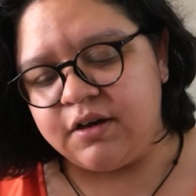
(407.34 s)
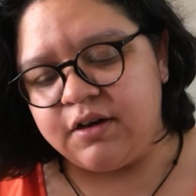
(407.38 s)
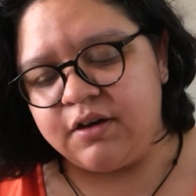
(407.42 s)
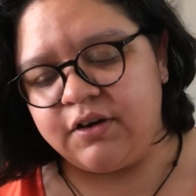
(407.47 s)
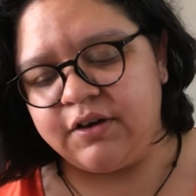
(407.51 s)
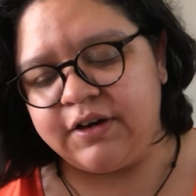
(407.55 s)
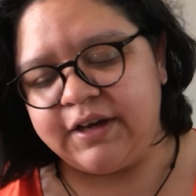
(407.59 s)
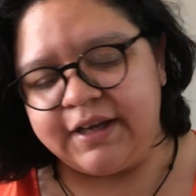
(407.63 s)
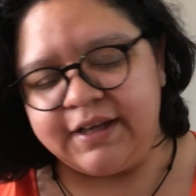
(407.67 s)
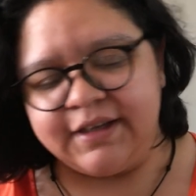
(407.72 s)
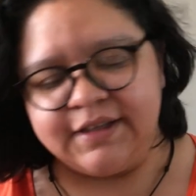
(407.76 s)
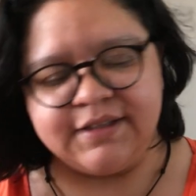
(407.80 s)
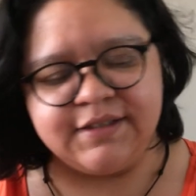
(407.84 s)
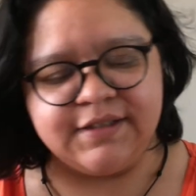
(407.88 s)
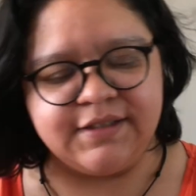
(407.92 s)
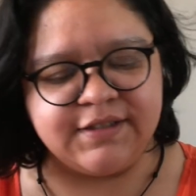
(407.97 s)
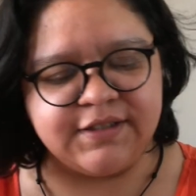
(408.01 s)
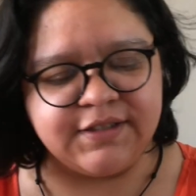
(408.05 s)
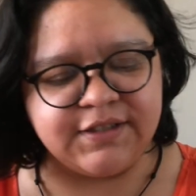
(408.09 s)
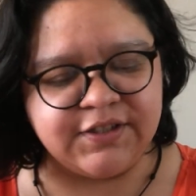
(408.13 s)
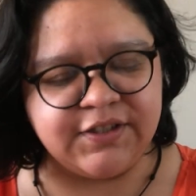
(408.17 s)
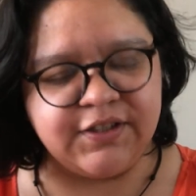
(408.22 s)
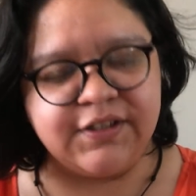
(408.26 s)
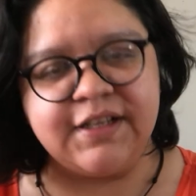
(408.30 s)
Okay,
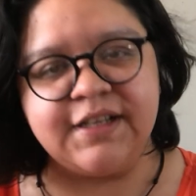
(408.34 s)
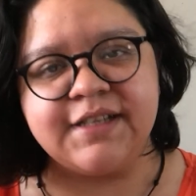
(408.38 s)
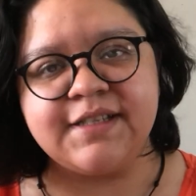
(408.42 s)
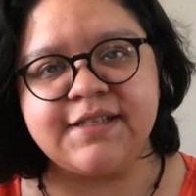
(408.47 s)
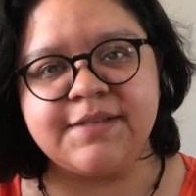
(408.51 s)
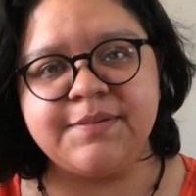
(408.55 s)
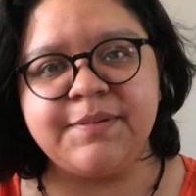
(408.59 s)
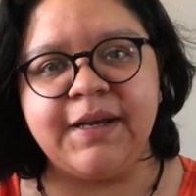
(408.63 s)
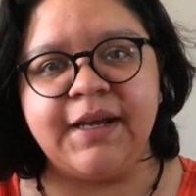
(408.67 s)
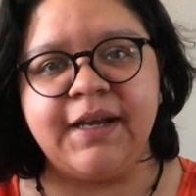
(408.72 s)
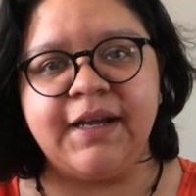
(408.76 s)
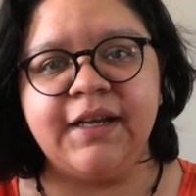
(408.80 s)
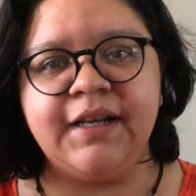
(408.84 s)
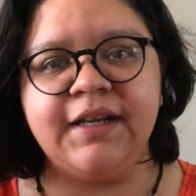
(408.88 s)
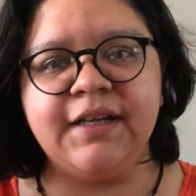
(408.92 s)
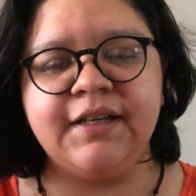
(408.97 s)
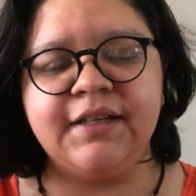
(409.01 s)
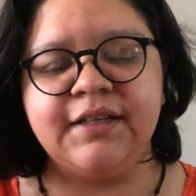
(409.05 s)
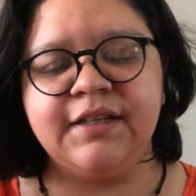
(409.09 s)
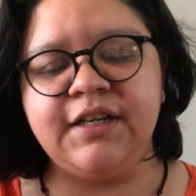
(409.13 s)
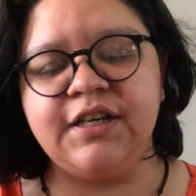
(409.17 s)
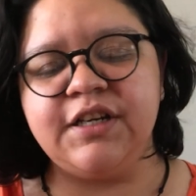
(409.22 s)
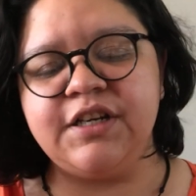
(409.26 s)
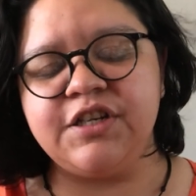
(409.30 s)
so that's my
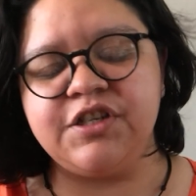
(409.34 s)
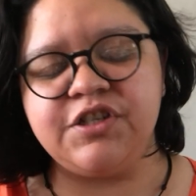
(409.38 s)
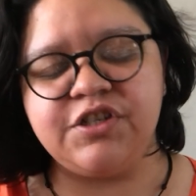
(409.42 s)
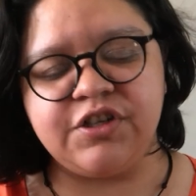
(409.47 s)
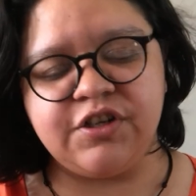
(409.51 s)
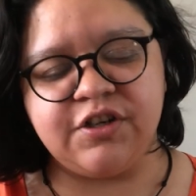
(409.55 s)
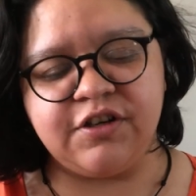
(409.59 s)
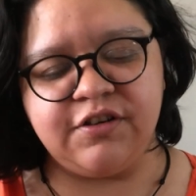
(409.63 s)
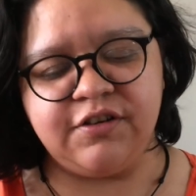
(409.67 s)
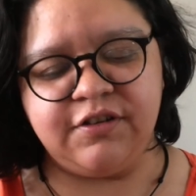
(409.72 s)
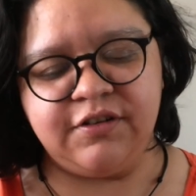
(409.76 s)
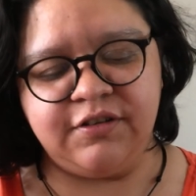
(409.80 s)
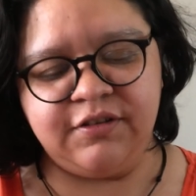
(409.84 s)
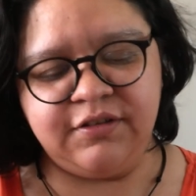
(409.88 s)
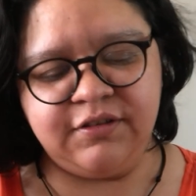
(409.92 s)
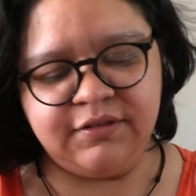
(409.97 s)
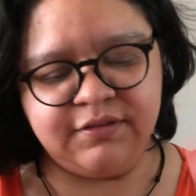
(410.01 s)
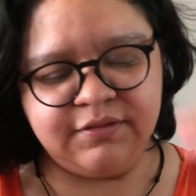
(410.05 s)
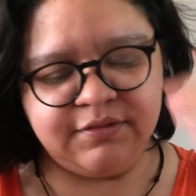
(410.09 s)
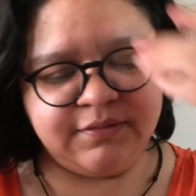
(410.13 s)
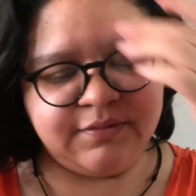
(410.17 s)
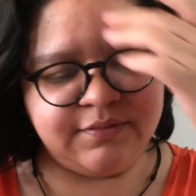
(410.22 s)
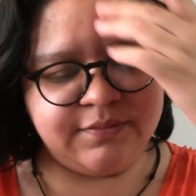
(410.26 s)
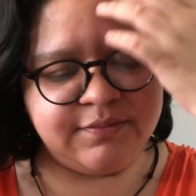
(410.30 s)
knitting journal
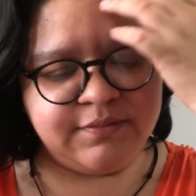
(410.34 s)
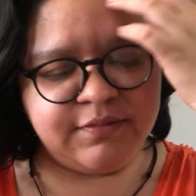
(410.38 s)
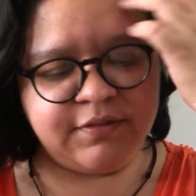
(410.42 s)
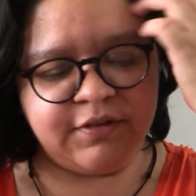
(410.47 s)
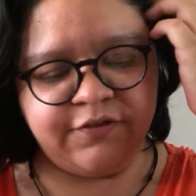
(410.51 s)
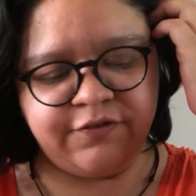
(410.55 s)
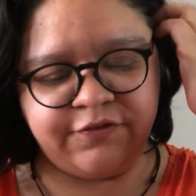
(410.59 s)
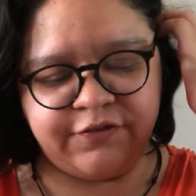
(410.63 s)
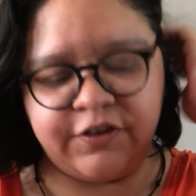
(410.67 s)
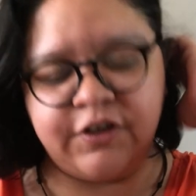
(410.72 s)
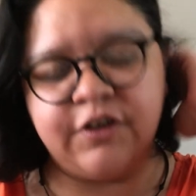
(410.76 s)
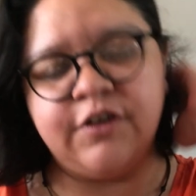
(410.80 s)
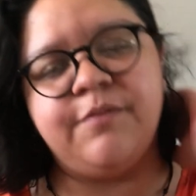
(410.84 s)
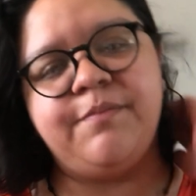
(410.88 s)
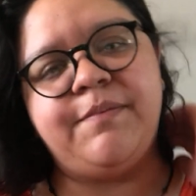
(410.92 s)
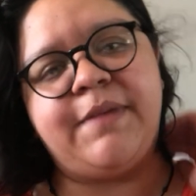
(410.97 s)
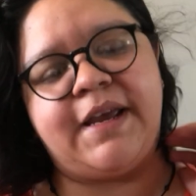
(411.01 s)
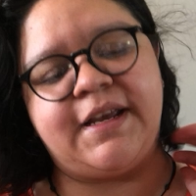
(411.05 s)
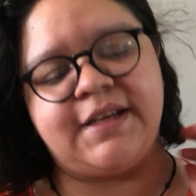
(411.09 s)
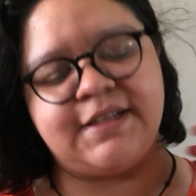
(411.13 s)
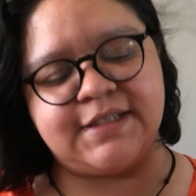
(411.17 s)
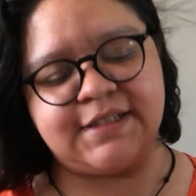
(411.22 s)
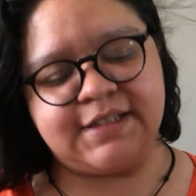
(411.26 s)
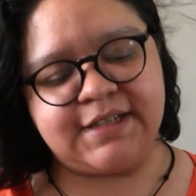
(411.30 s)
for
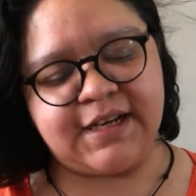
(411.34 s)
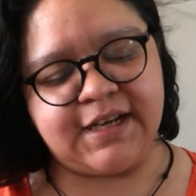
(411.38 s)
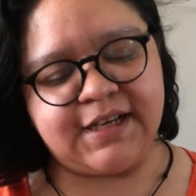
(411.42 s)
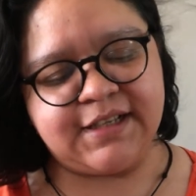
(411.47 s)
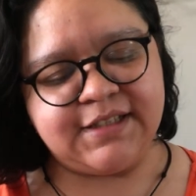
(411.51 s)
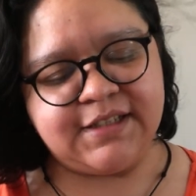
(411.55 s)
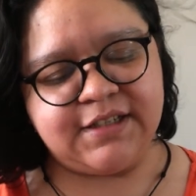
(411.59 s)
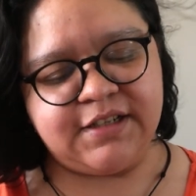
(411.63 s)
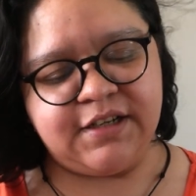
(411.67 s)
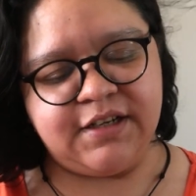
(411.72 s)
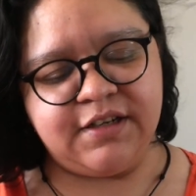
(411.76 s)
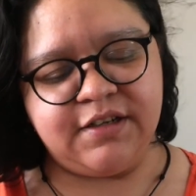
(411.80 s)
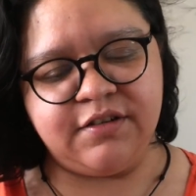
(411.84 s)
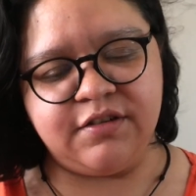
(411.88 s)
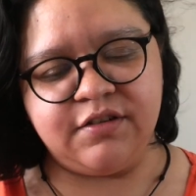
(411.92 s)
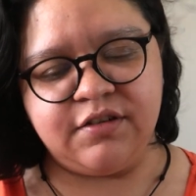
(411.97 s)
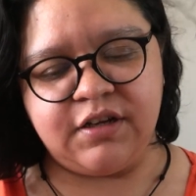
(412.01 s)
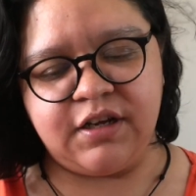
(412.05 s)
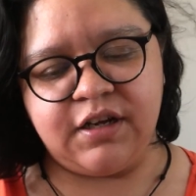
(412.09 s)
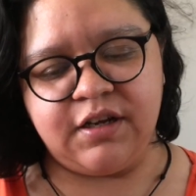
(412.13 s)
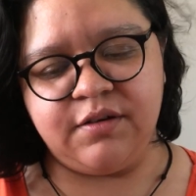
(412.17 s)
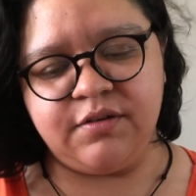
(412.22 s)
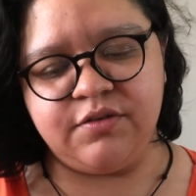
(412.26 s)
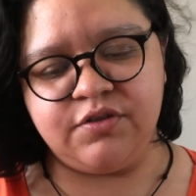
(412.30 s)
May stats
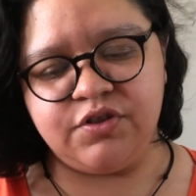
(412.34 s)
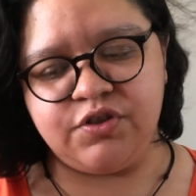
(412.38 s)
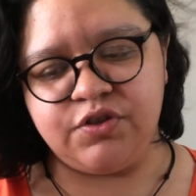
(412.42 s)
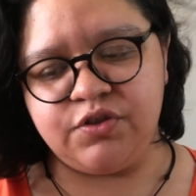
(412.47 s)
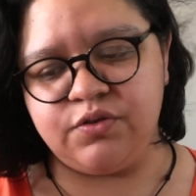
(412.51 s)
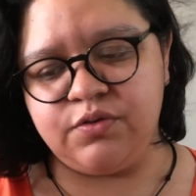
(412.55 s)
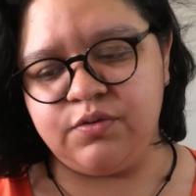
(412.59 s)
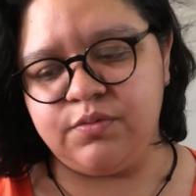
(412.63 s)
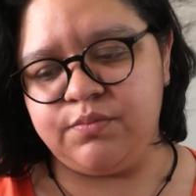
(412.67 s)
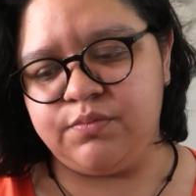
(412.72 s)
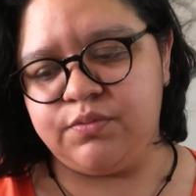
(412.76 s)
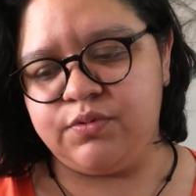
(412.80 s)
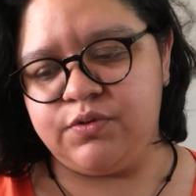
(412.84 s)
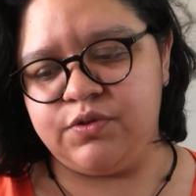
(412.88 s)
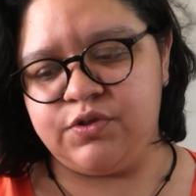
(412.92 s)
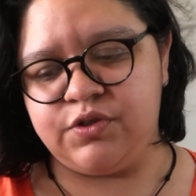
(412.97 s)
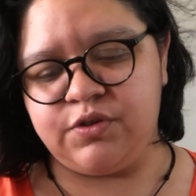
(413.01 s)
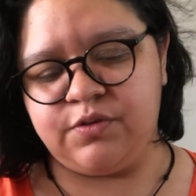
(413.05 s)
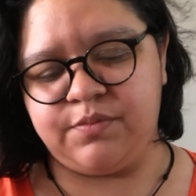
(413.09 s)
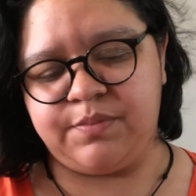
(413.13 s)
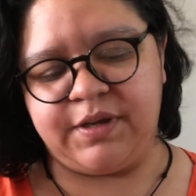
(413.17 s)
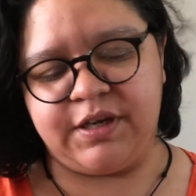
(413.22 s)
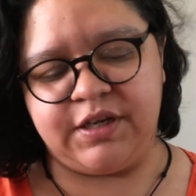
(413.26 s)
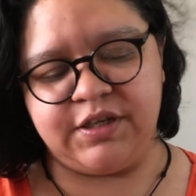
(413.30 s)
and June
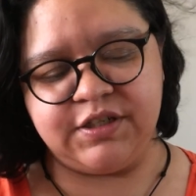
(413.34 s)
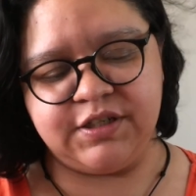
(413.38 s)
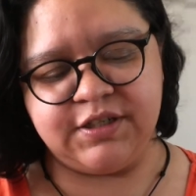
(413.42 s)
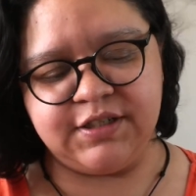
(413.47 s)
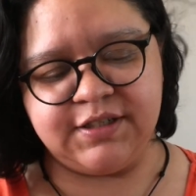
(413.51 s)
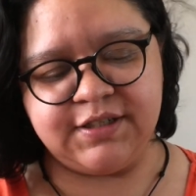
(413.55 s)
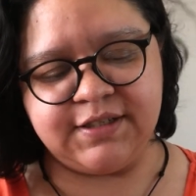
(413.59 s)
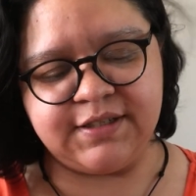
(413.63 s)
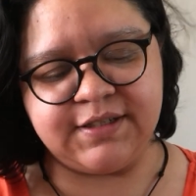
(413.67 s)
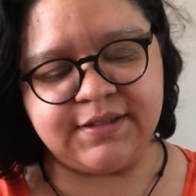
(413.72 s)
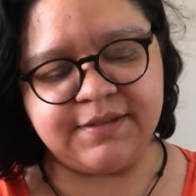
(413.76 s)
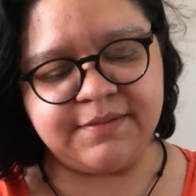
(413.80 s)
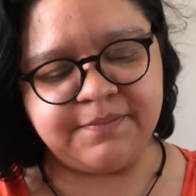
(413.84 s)
Bujo pages.